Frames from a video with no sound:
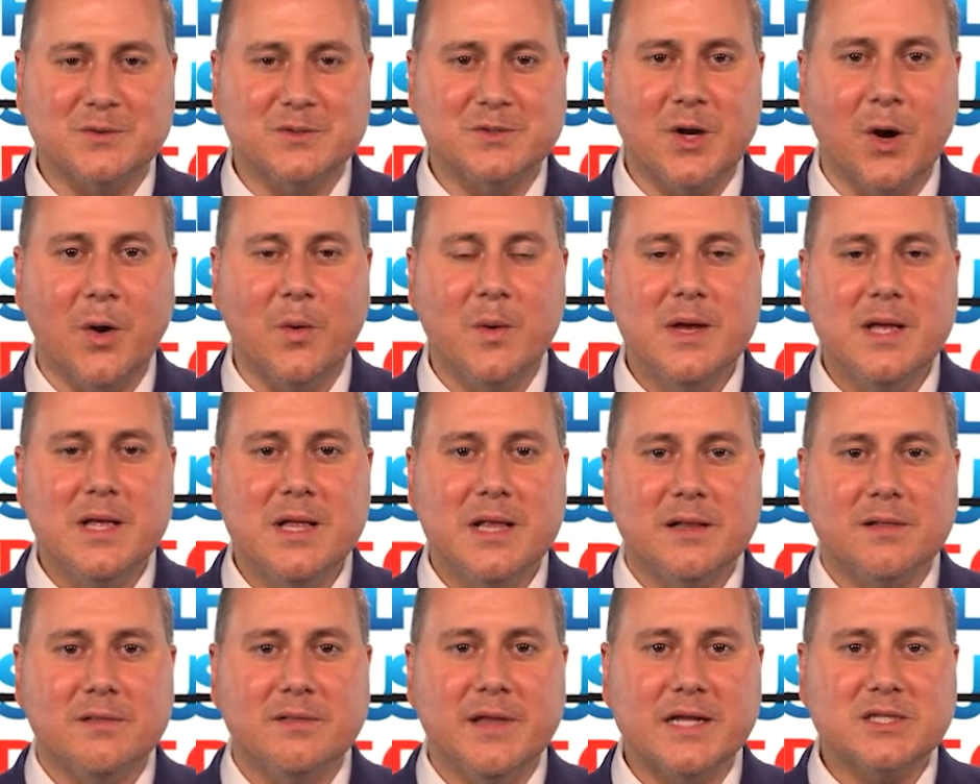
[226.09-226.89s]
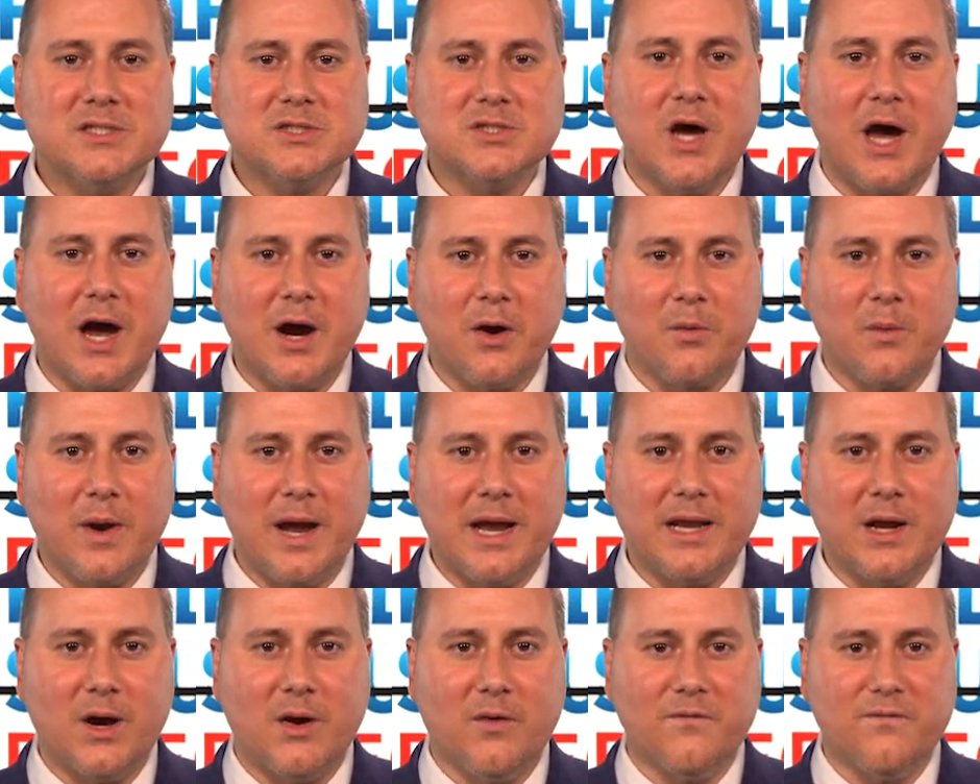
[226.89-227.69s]
So let's talk
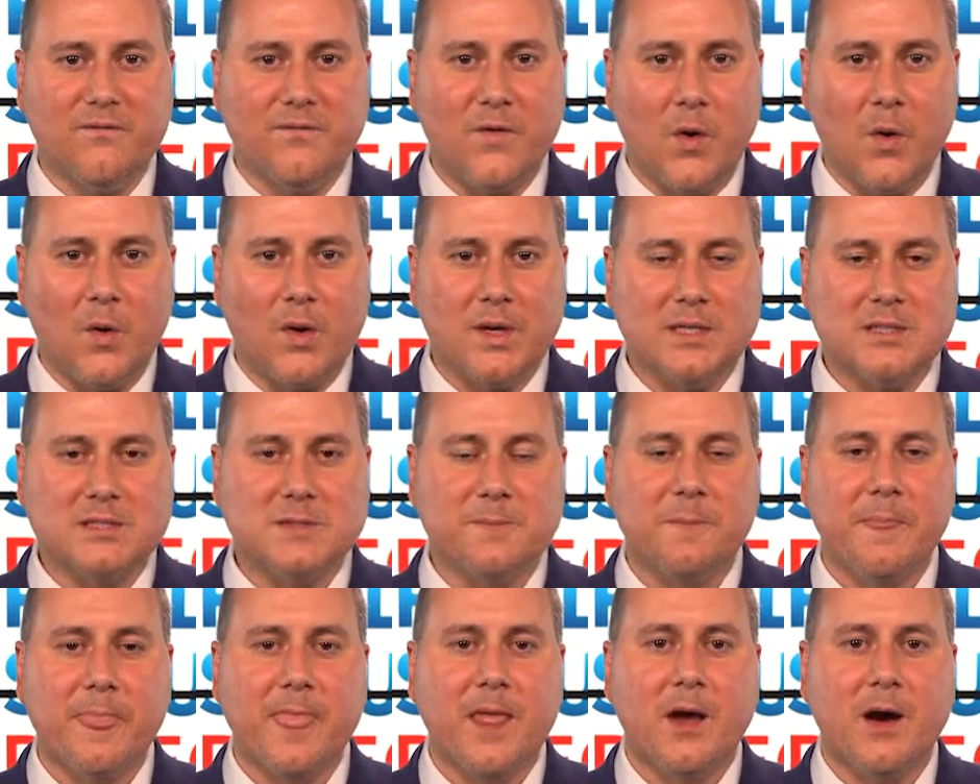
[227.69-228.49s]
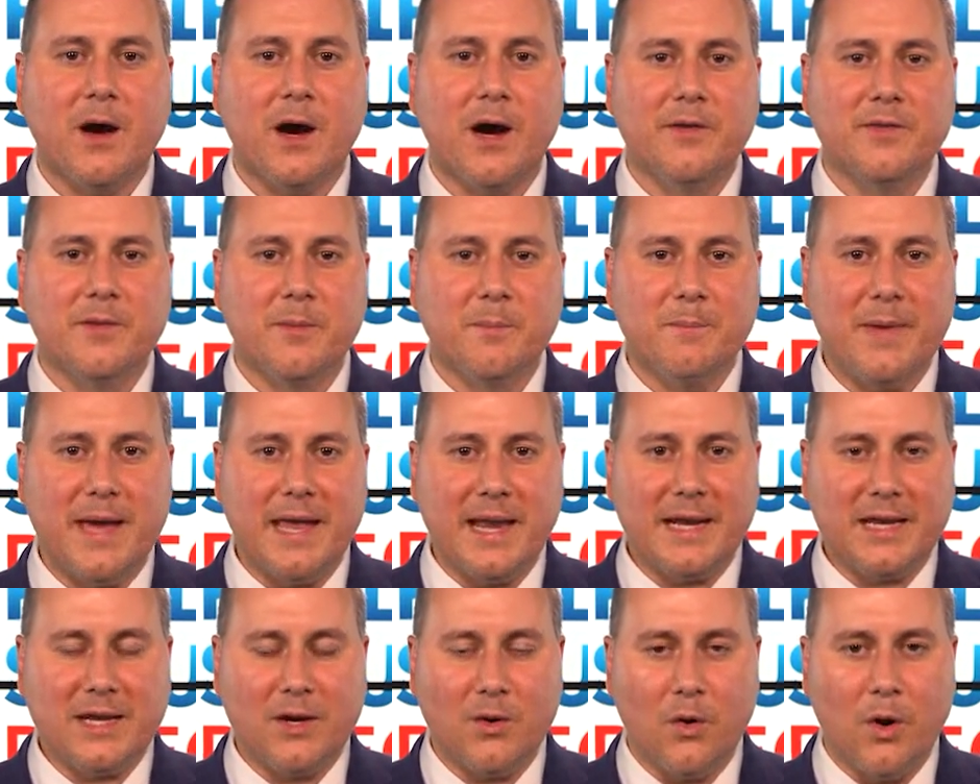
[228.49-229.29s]
right now and focus on the
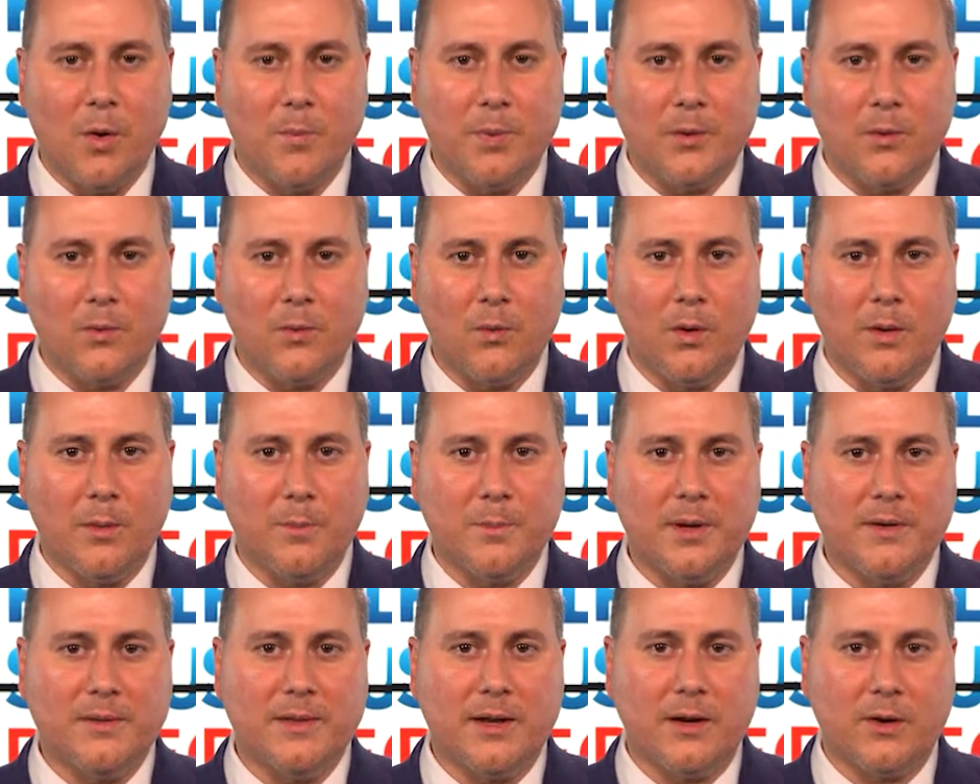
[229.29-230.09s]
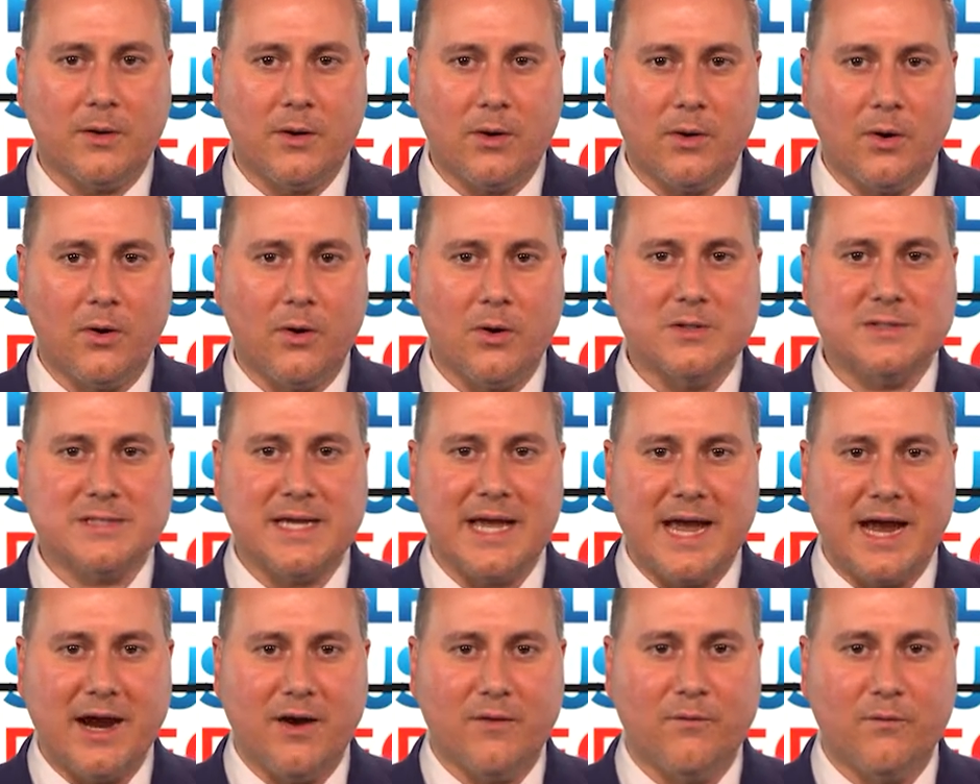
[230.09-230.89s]
Medicare Open Enrollment Period that occurs
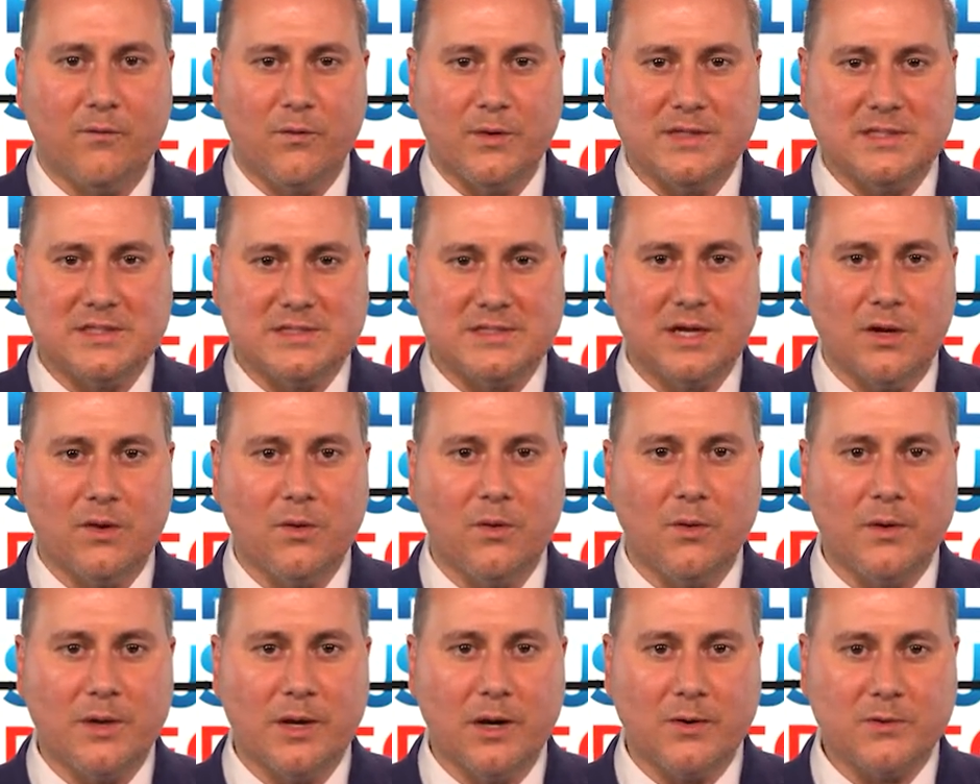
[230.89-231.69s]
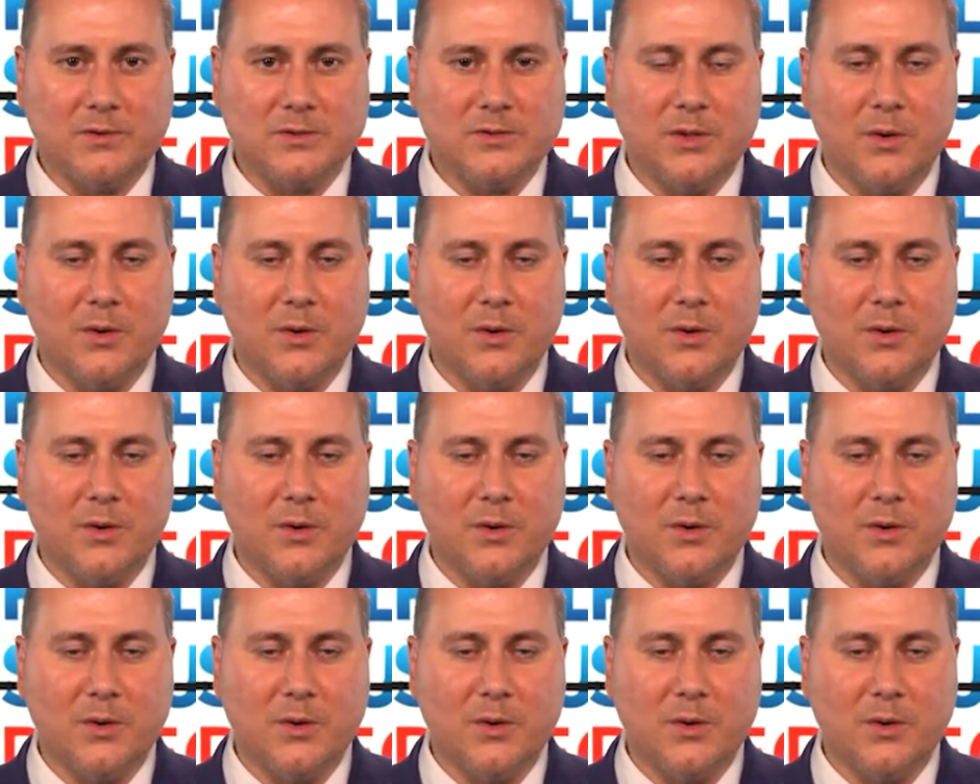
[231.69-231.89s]
every single year.